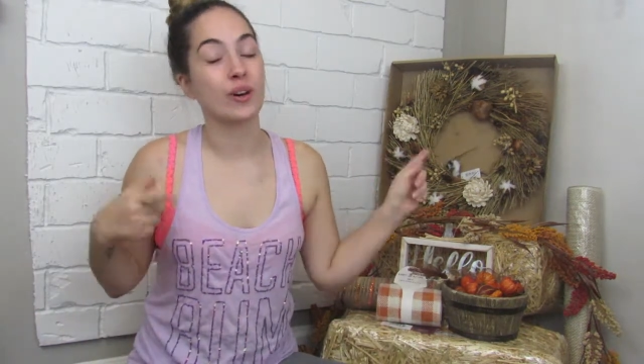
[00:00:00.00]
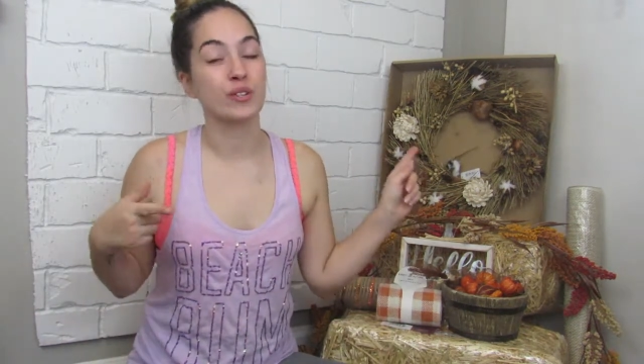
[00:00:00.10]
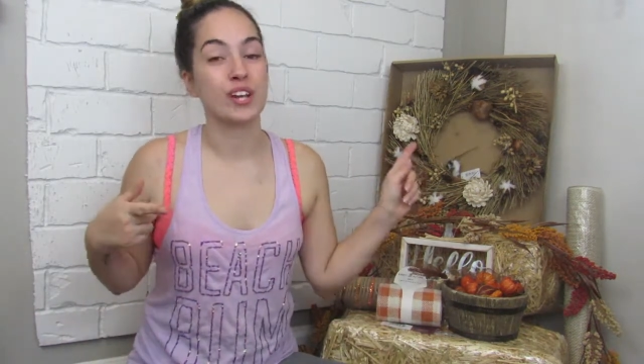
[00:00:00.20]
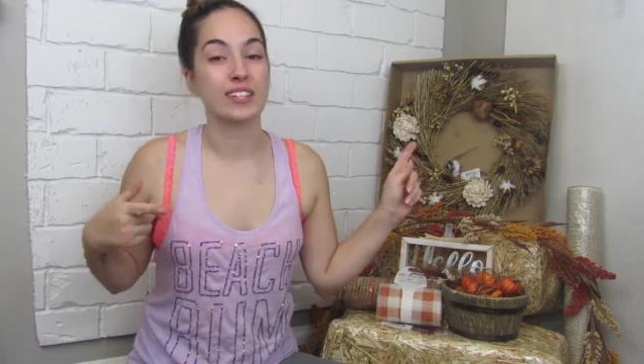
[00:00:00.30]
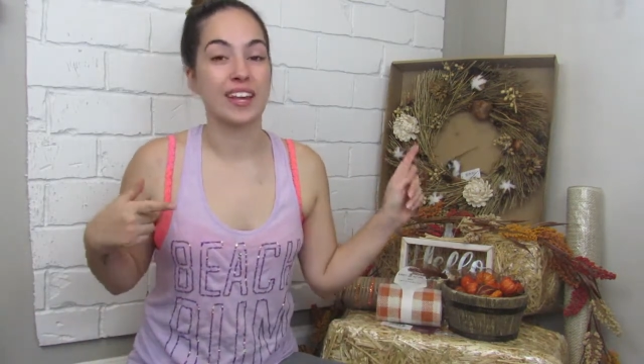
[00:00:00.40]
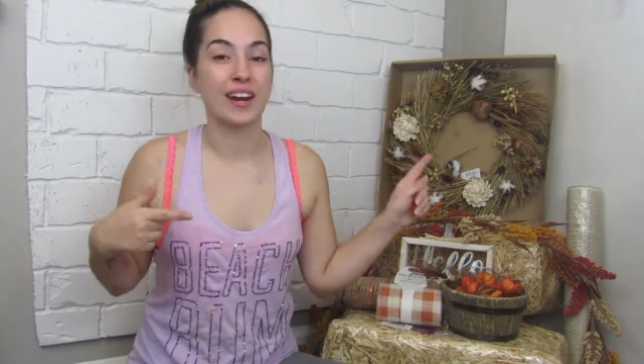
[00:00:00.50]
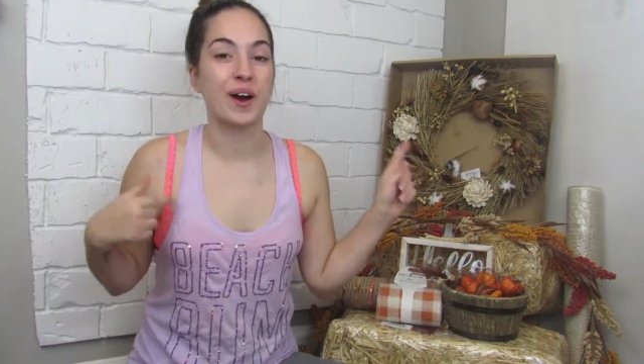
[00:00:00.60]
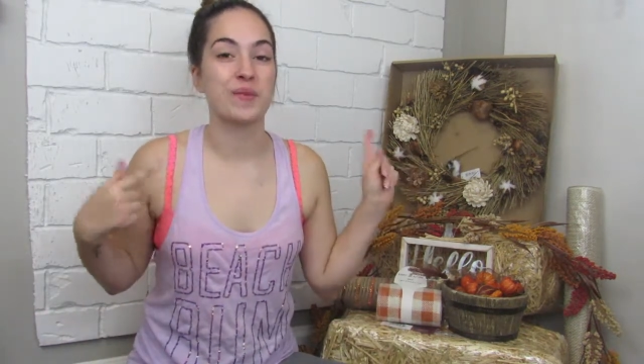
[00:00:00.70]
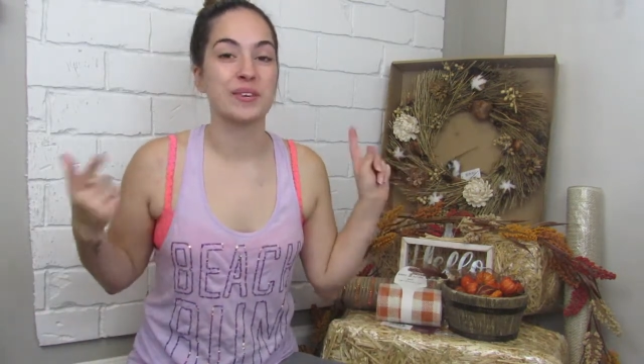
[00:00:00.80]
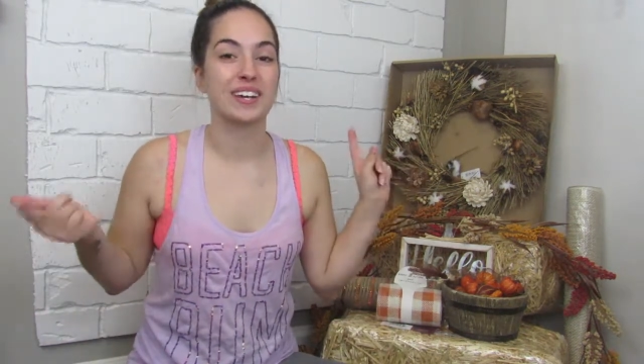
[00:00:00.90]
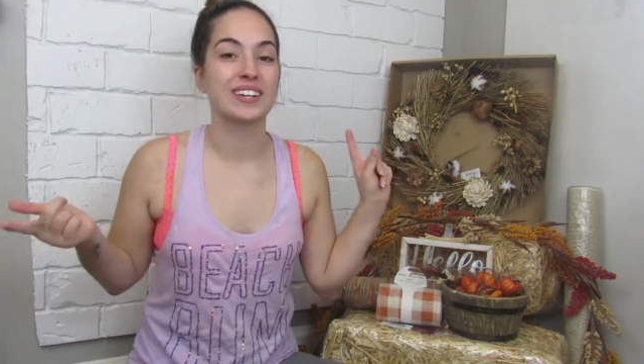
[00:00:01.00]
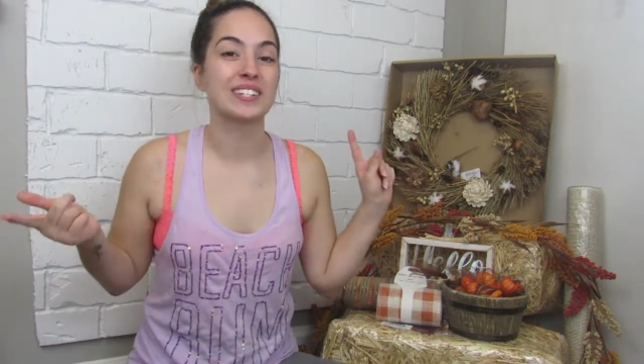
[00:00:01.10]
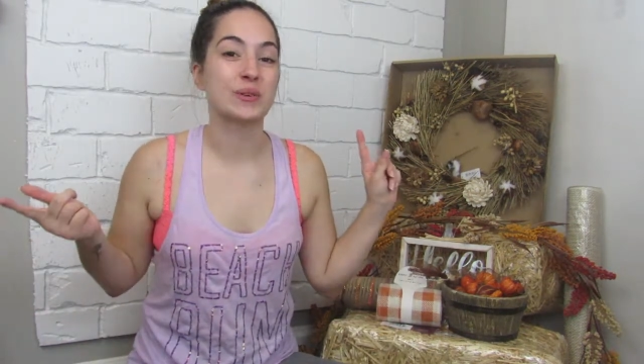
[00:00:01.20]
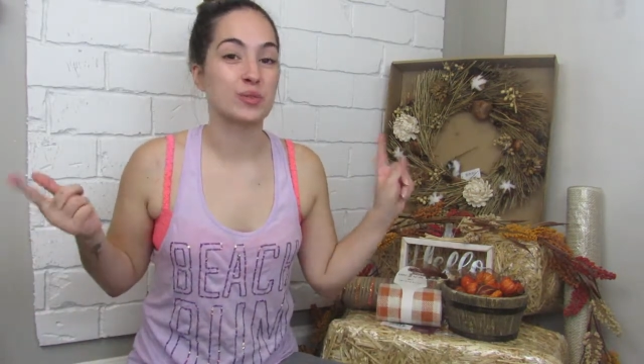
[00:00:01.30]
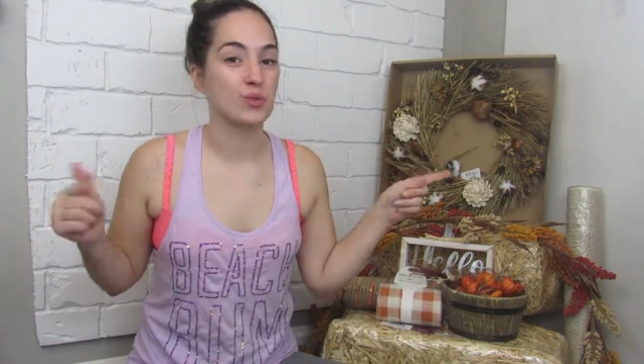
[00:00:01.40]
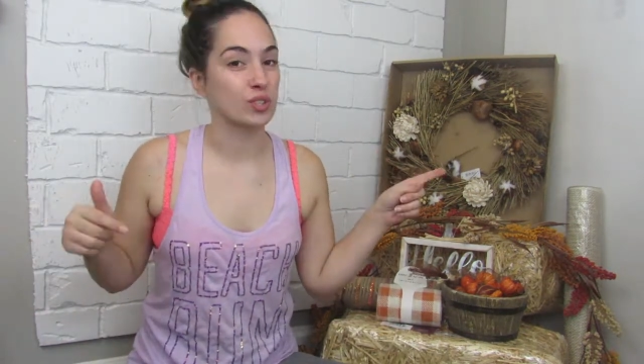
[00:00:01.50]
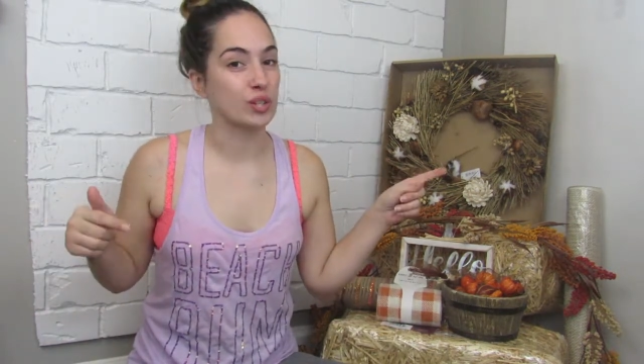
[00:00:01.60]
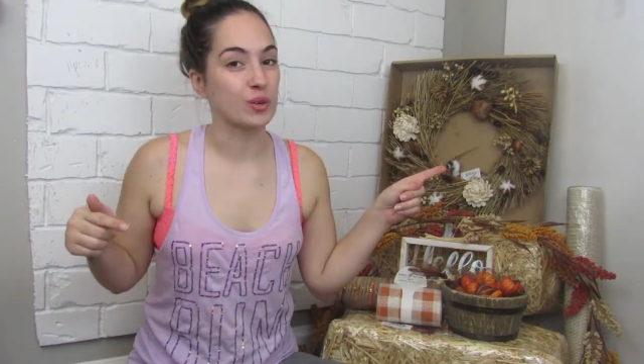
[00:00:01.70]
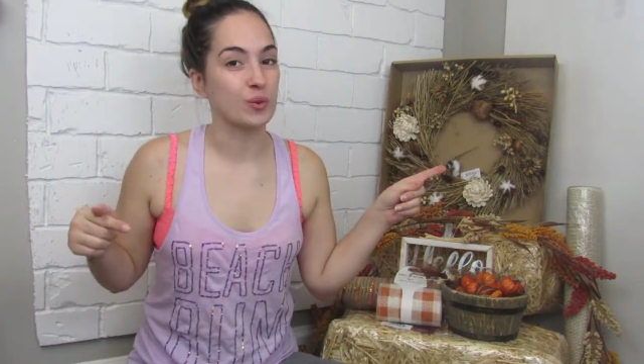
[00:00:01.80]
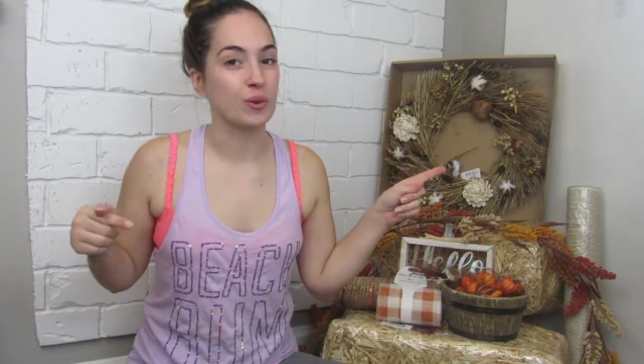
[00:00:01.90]
go check that out because it was
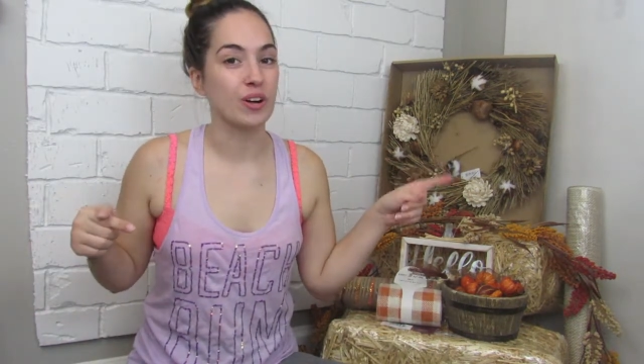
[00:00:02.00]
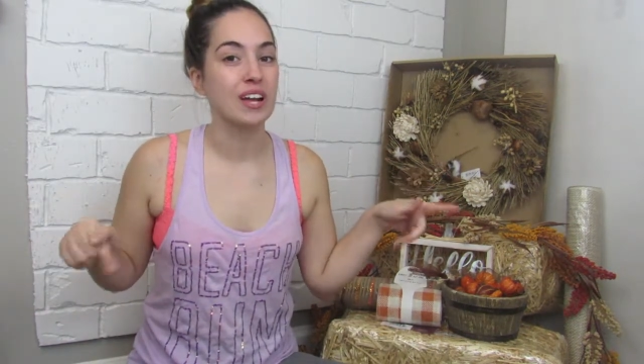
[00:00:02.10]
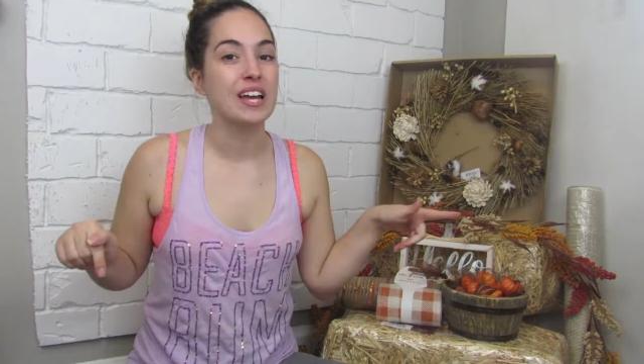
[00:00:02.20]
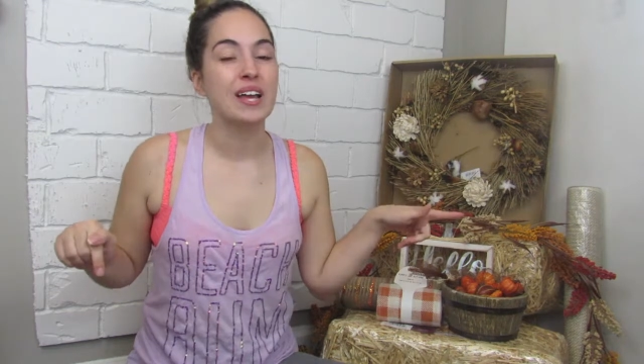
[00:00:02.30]
really cool.